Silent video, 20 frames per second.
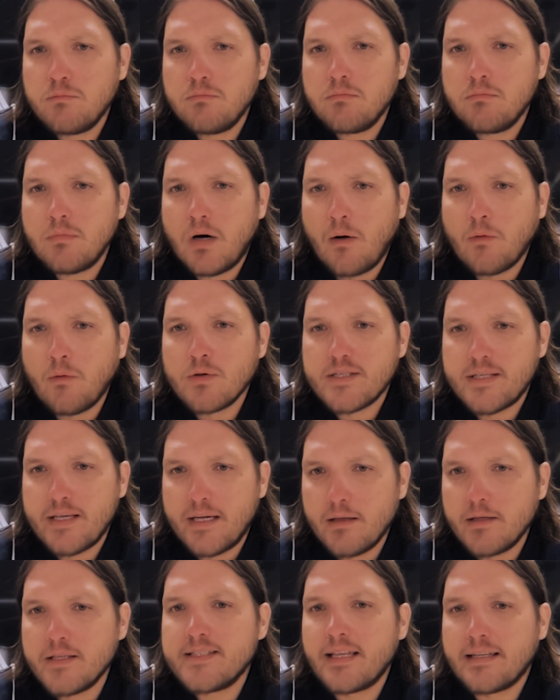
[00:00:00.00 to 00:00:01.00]
I would say
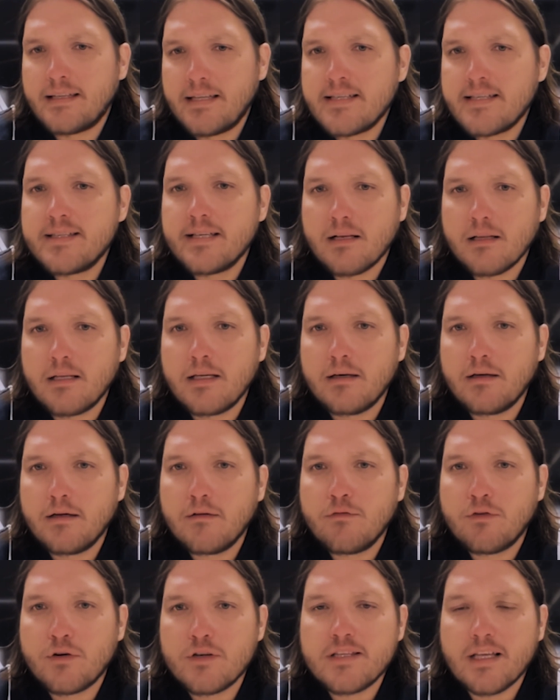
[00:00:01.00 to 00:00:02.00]
statistically,
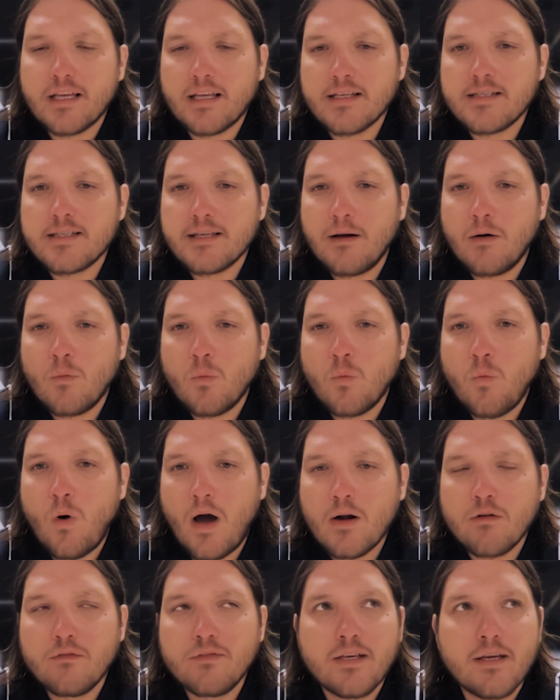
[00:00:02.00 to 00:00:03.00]
firstly, is one
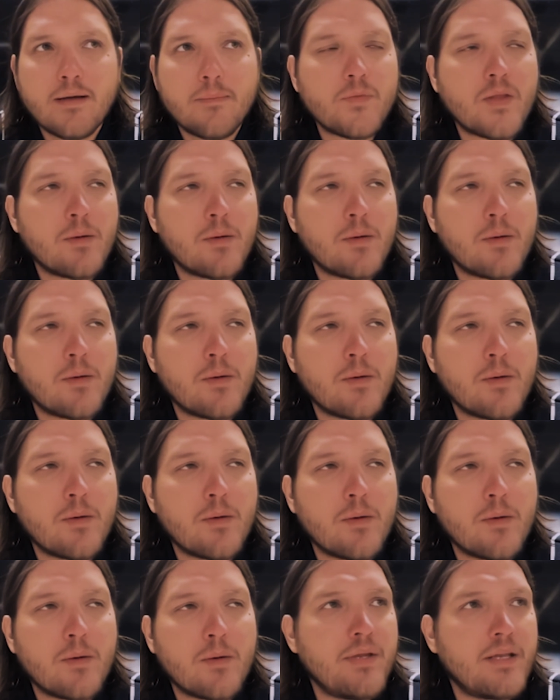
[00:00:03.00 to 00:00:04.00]
of the biggest
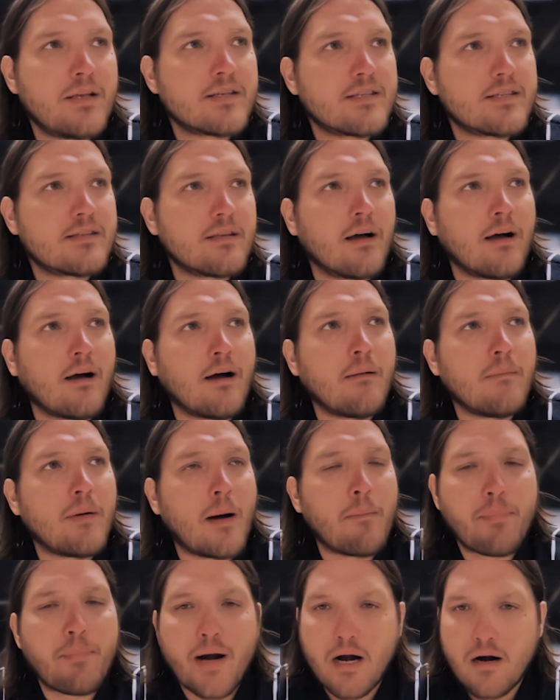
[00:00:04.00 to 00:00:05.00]
apparel
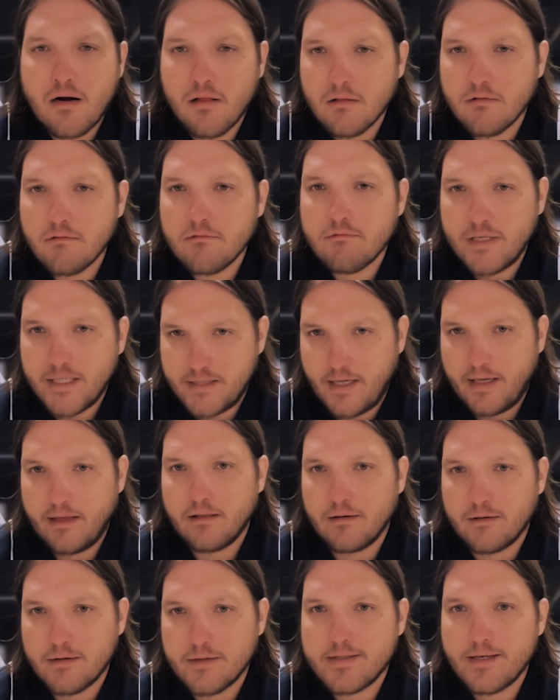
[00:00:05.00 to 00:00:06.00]
retailers
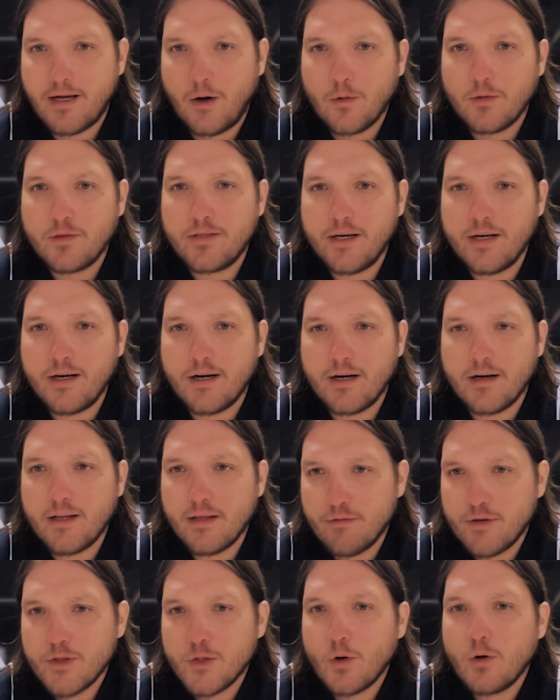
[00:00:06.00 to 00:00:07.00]
out there, even though
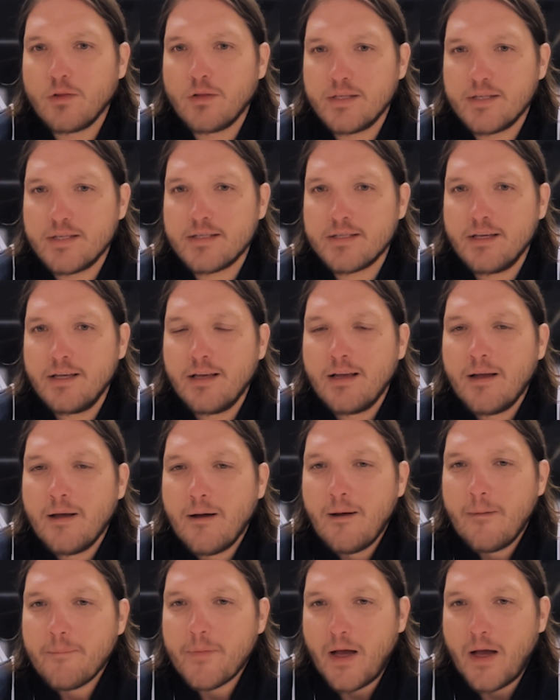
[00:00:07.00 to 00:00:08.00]
this
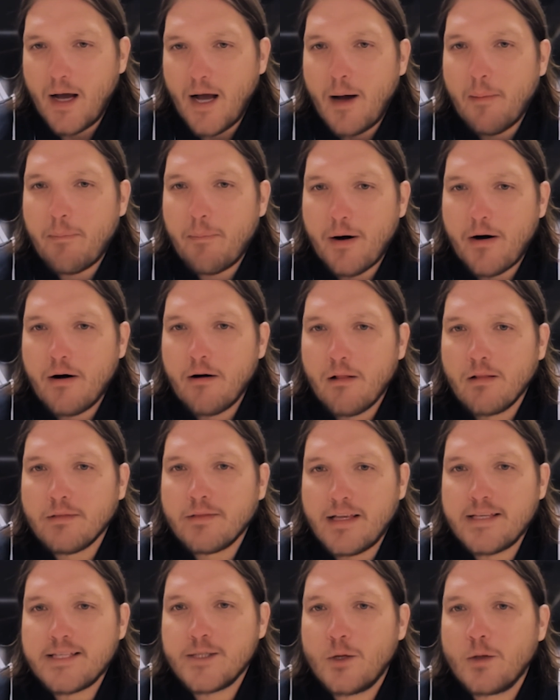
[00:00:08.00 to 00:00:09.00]
apparel does
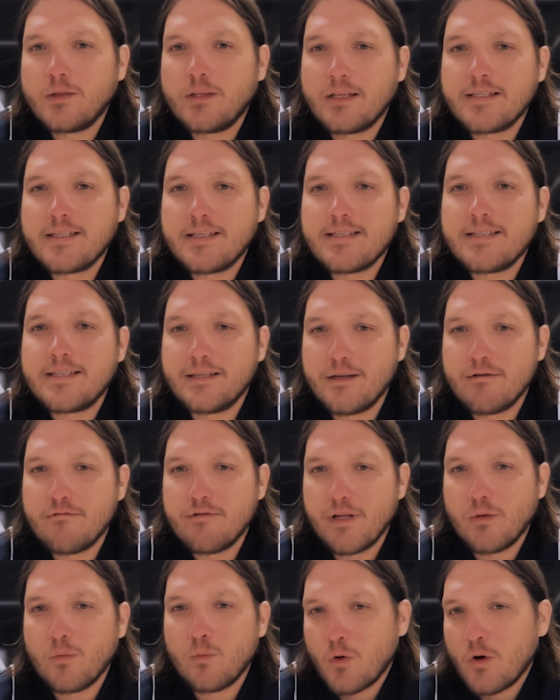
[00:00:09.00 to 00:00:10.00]
not exist in the real
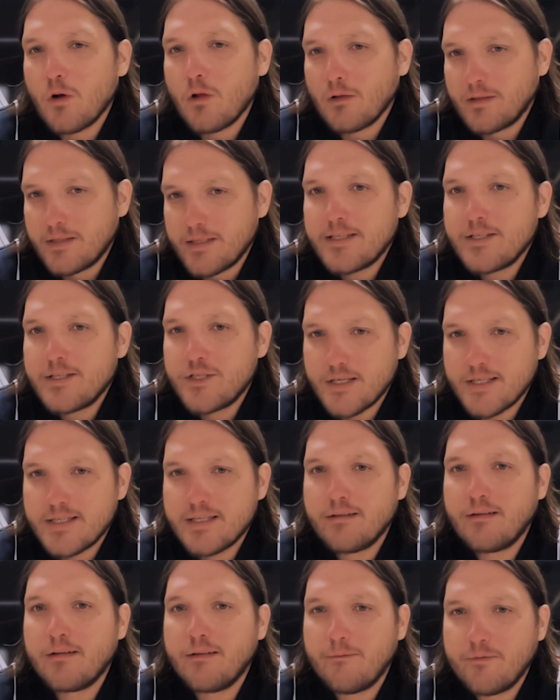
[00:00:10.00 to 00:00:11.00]
world. This is just
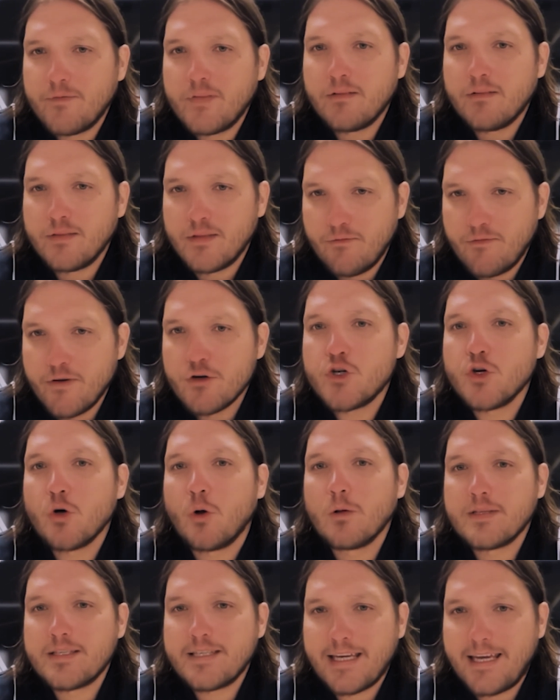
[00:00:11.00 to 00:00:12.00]
the virtual
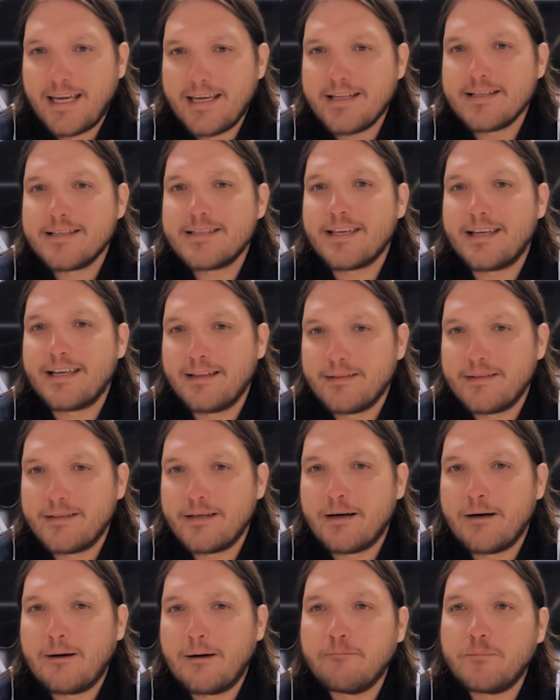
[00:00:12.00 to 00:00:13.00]
skins and
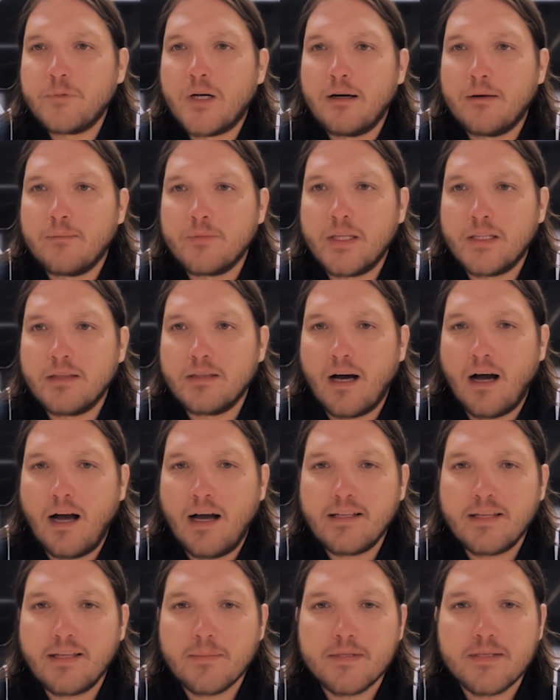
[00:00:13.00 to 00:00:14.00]
the
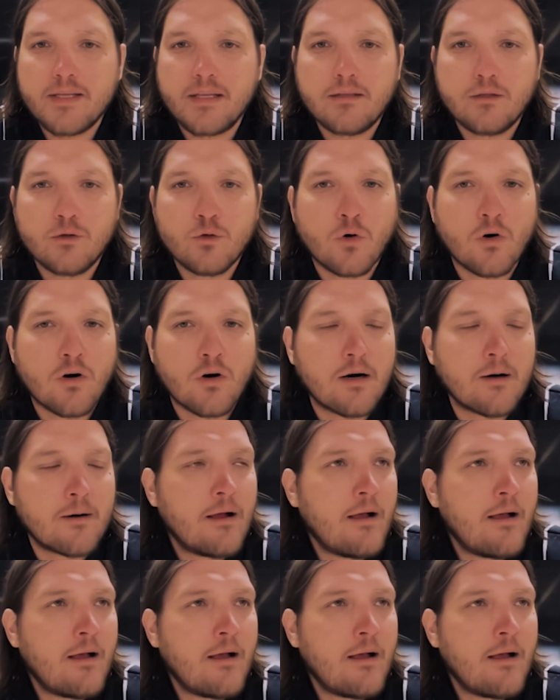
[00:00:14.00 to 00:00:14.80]
items that you are